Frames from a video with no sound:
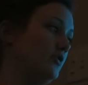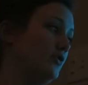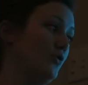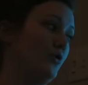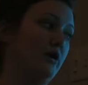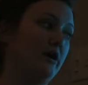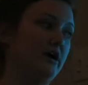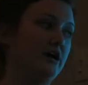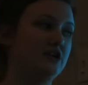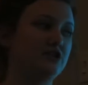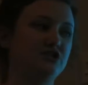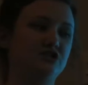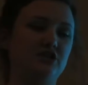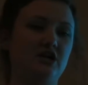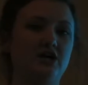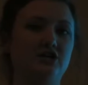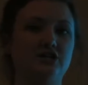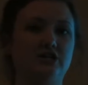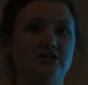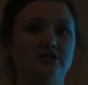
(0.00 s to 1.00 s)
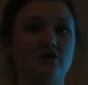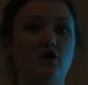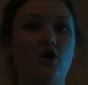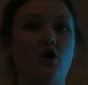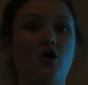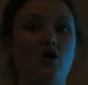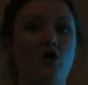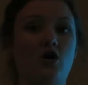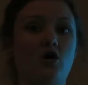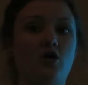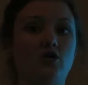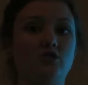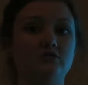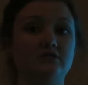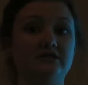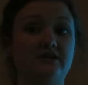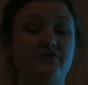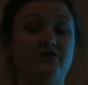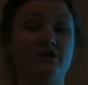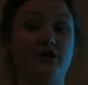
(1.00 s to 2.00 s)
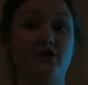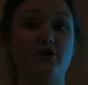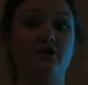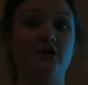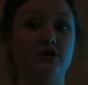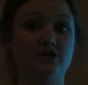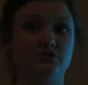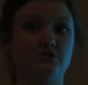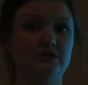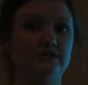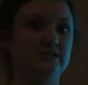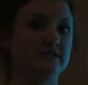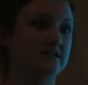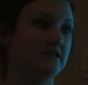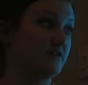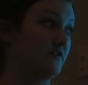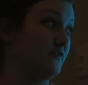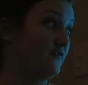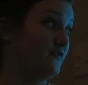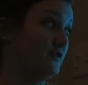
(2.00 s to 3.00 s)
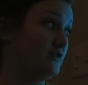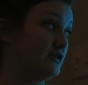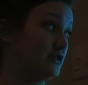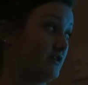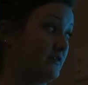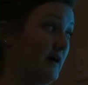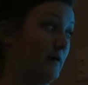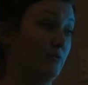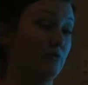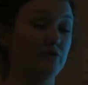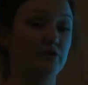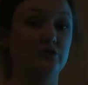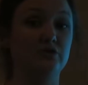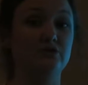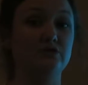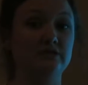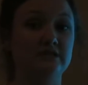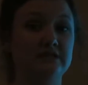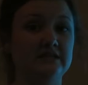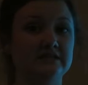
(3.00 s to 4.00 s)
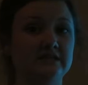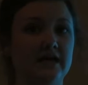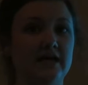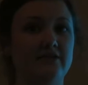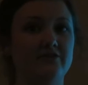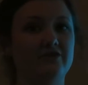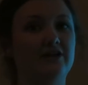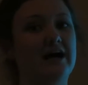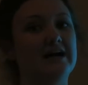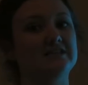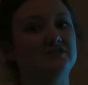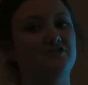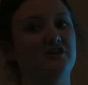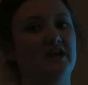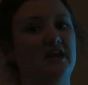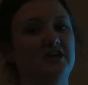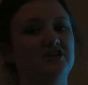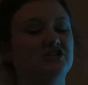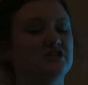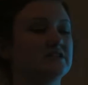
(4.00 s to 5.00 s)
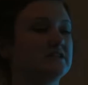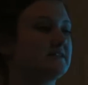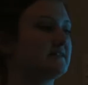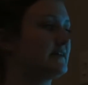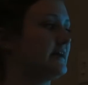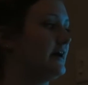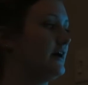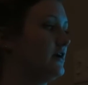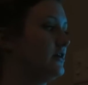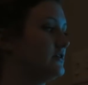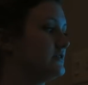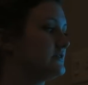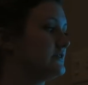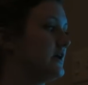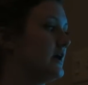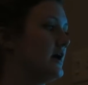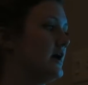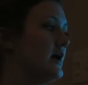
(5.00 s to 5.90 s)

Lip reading: lawyers, judges, all different career choices in the future that will use these kind of classification skills.